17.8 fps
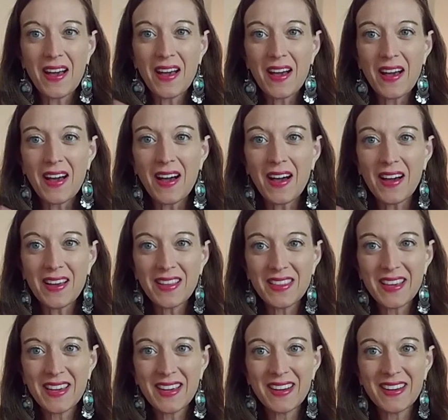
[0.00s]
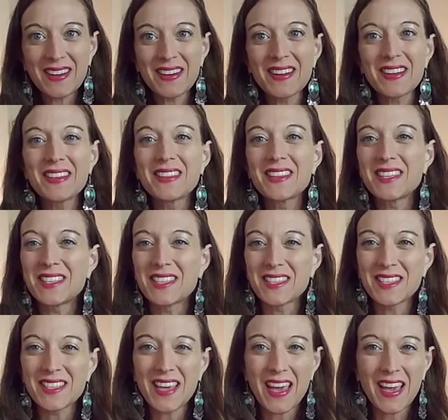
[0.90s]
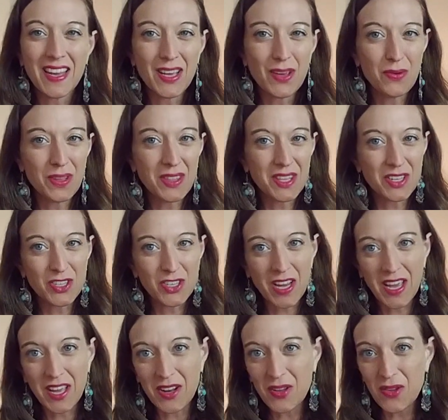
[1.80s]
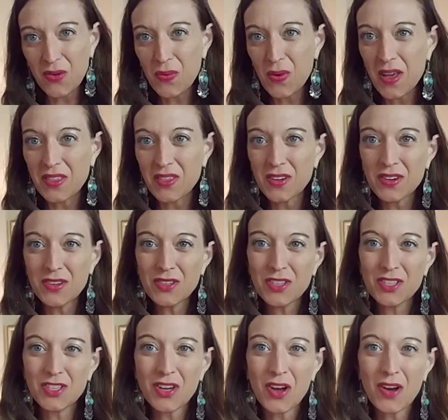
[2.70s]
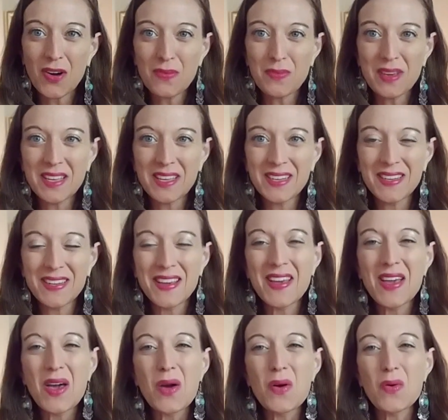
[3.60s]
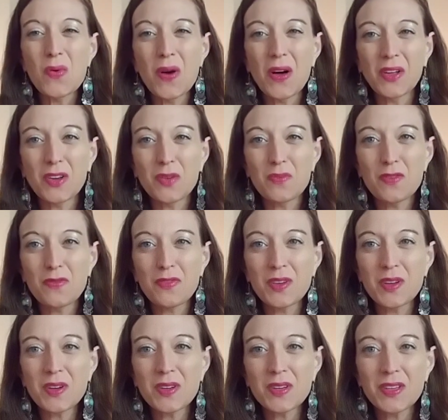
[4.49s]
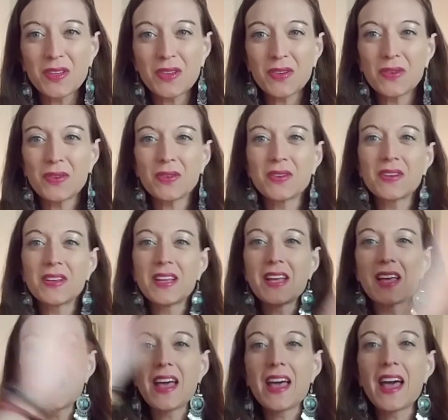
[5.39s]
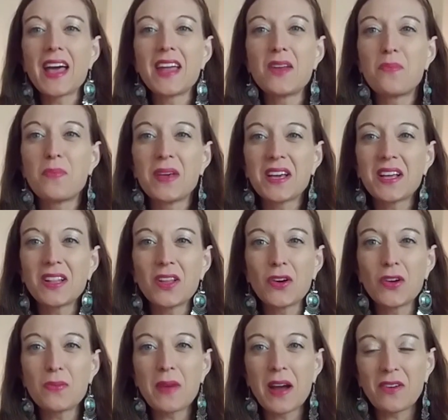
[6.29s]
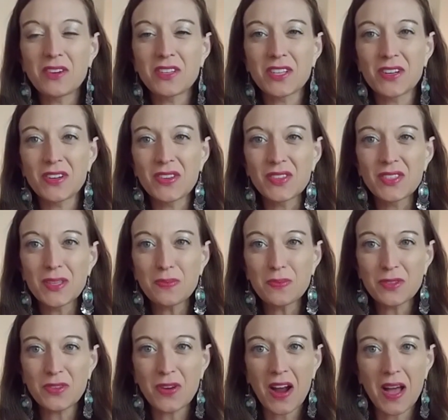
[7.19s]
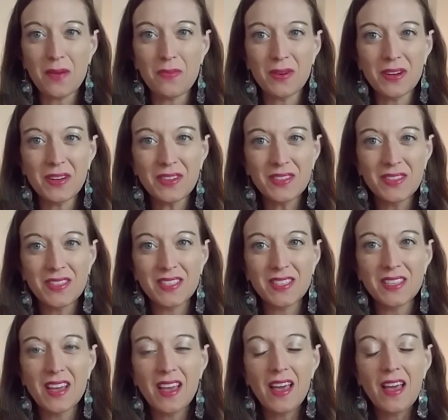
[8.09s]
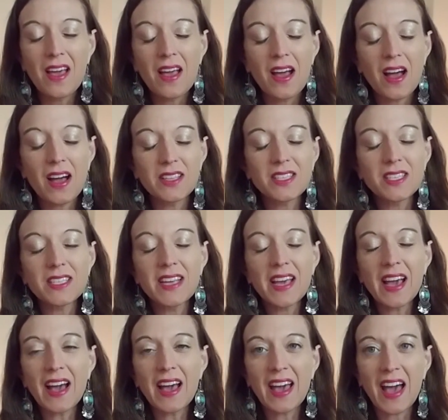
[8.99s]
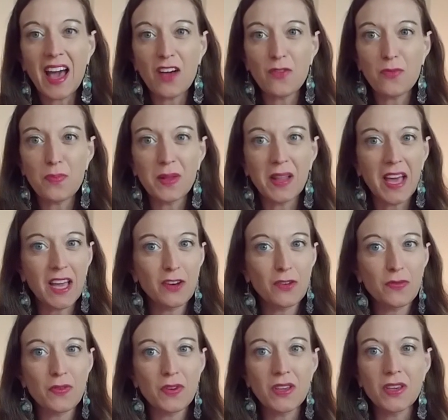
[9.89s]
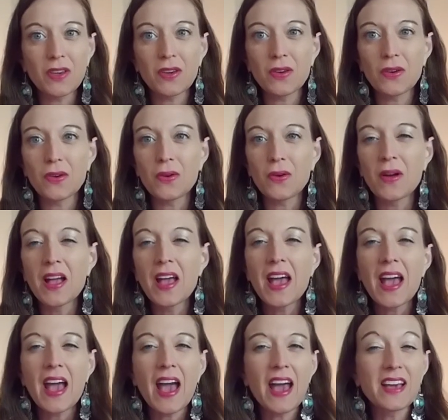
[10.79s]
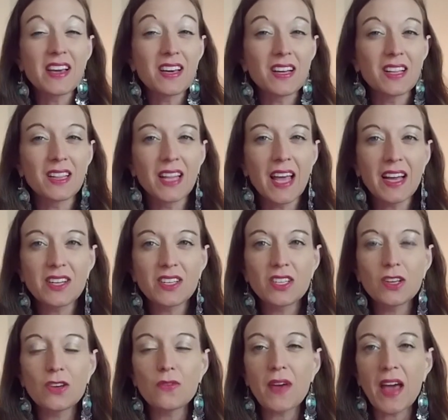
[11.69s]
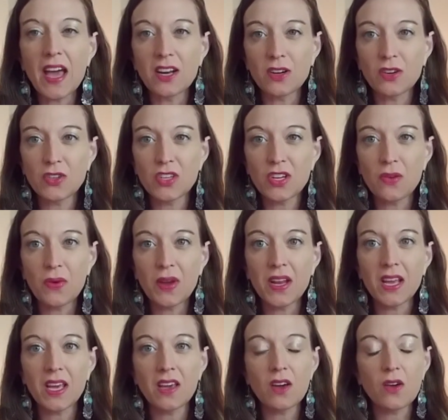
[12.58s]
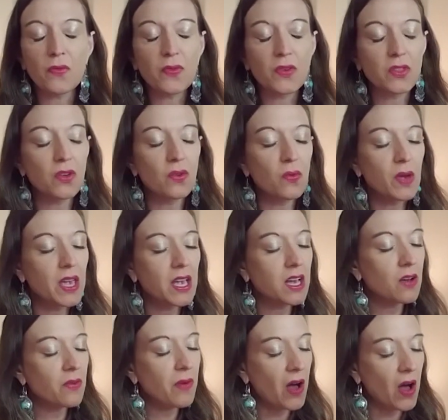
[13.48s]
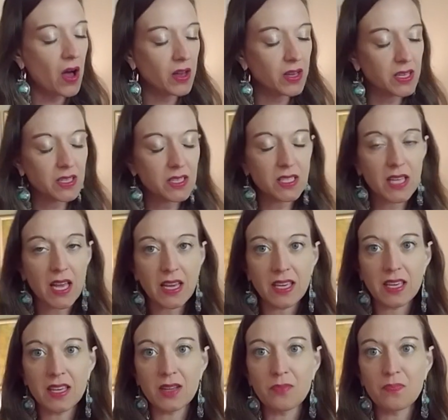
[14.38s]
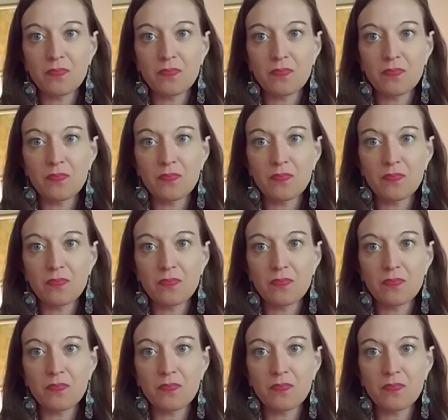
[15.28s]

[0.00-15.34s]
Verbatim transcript: Hi there, this is Katie with the channel Weather Shaman. Welcome if you're new, and a big hello to my returning subscribers. Uh, today I have planned for you a collective energy reading for the week of August second.